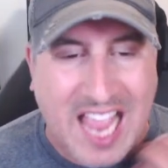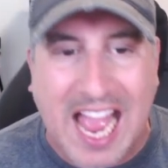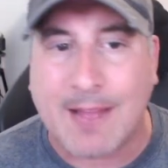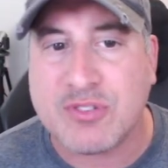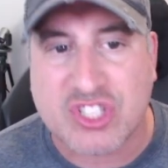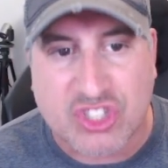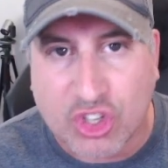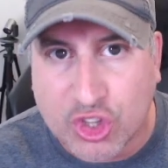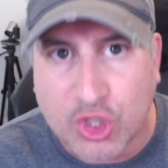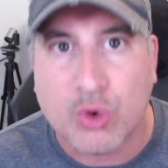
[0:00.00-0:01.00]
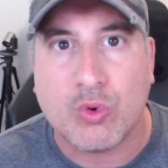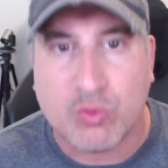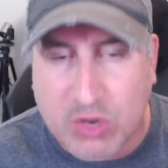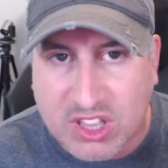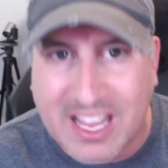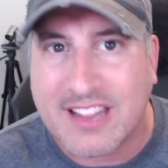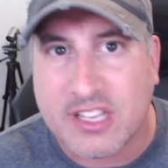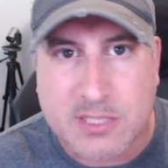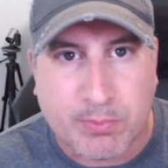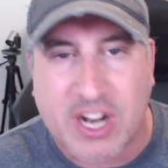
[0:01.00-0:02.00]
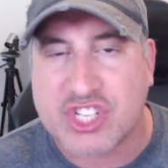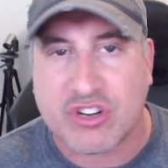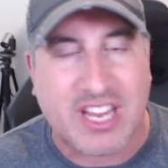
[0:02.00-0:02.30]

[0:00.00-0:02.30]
absolute relentless pressure.